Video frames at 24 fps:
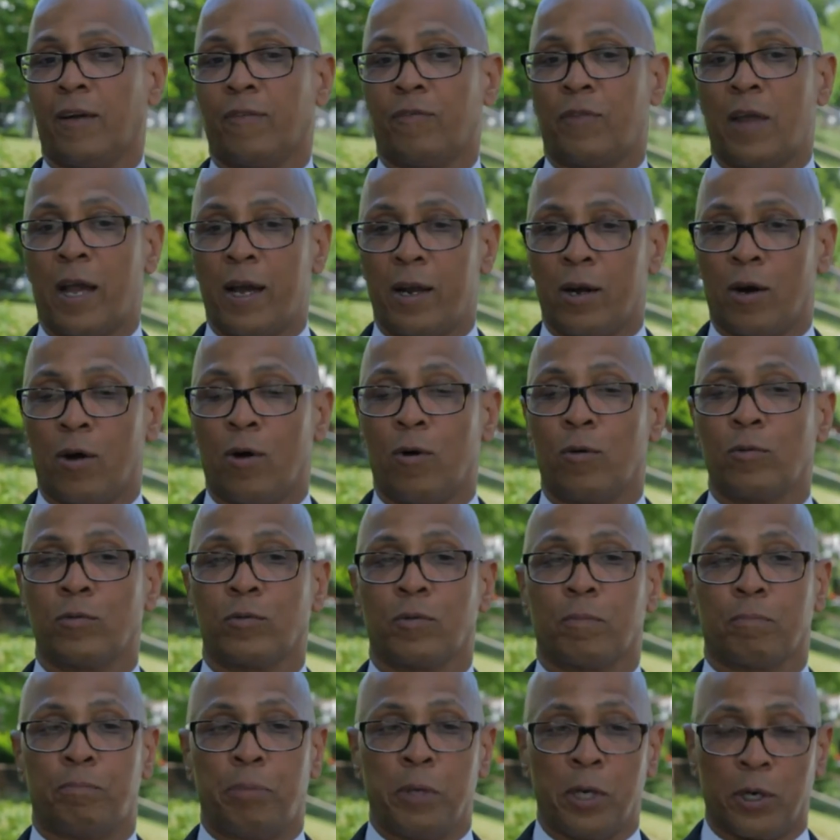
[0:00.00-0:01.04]
if they
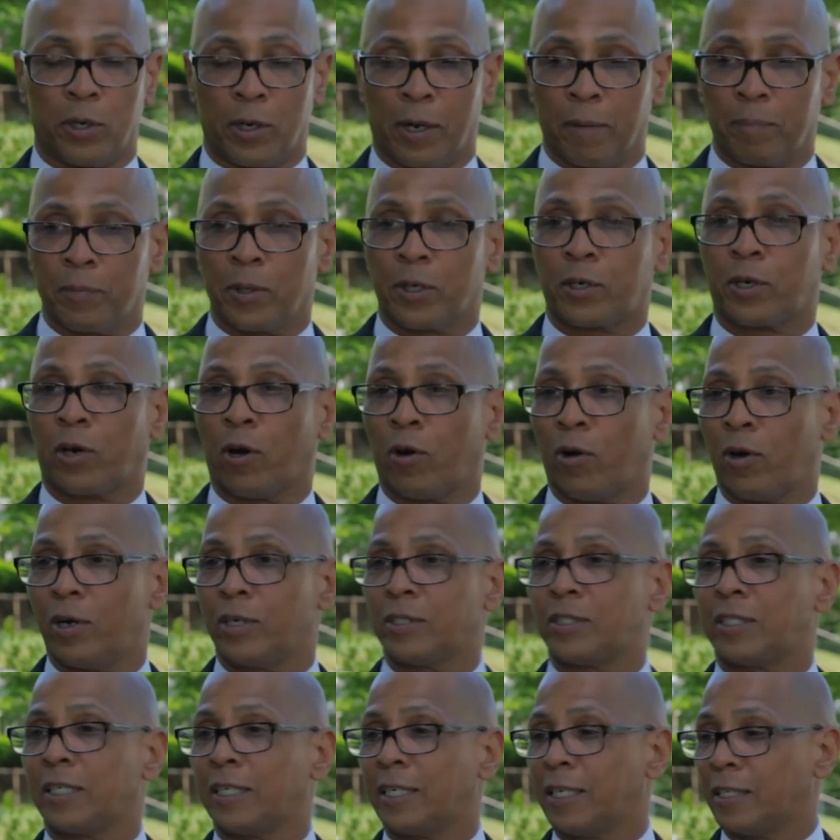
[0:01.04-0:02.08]
don't build up the
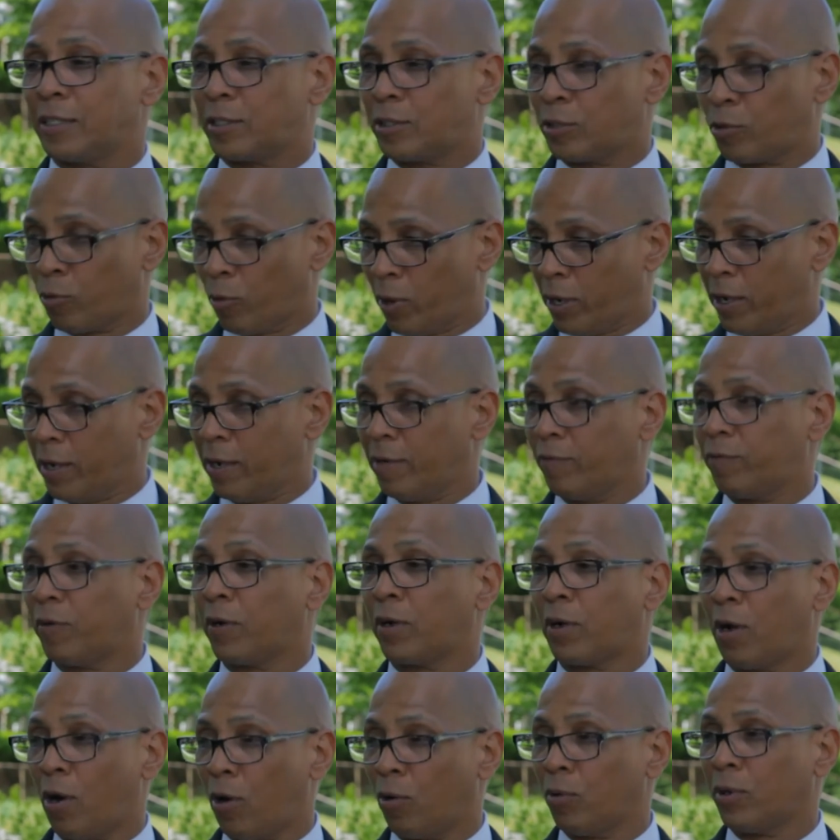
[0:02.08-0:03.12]
courage to get screened
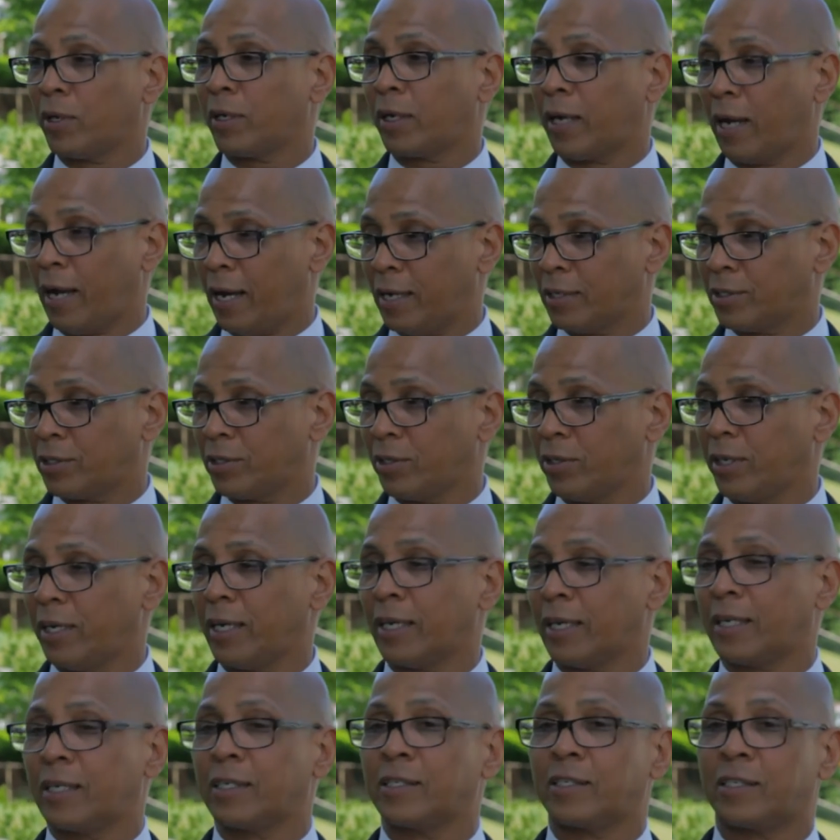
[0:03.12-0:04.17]
for colon cancer,
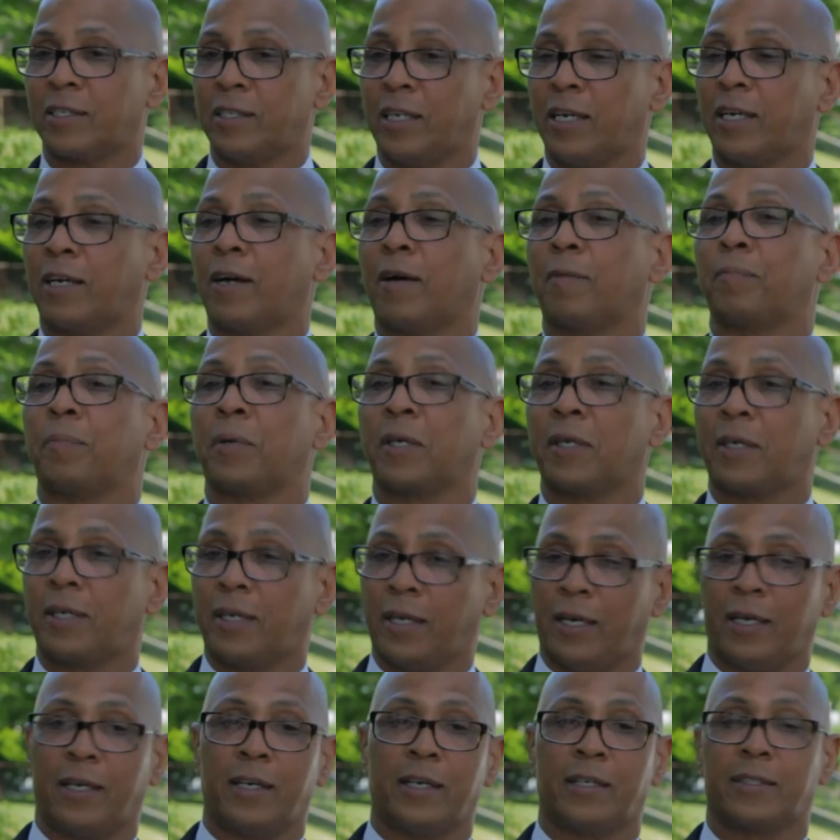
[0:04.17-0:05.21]
it can sneak up and
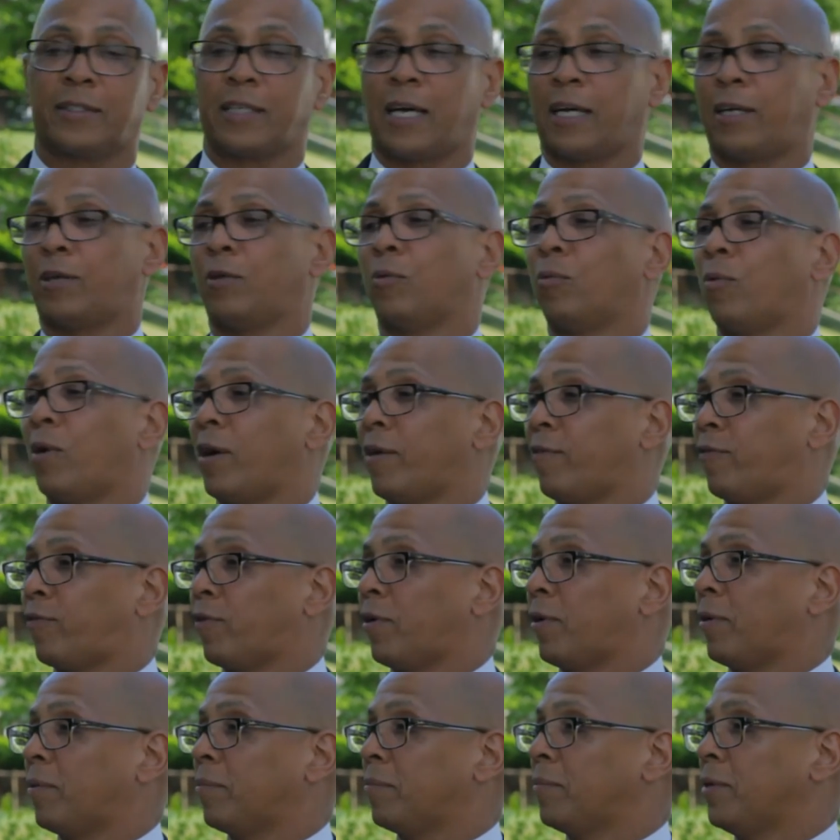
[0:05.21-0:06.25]
kill you and take you away
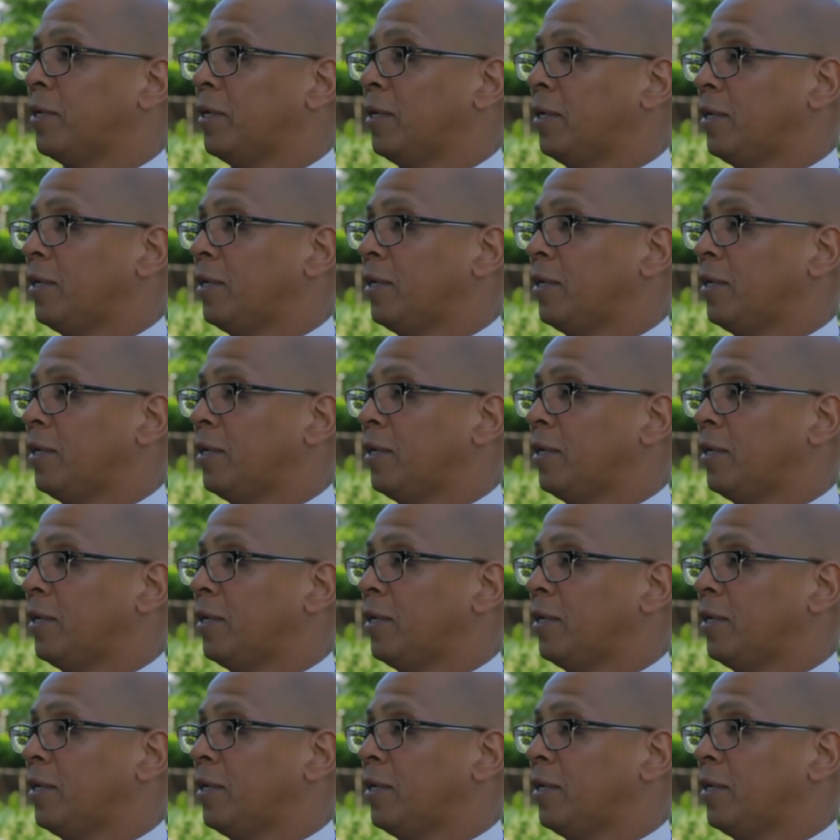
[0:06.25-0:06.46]
from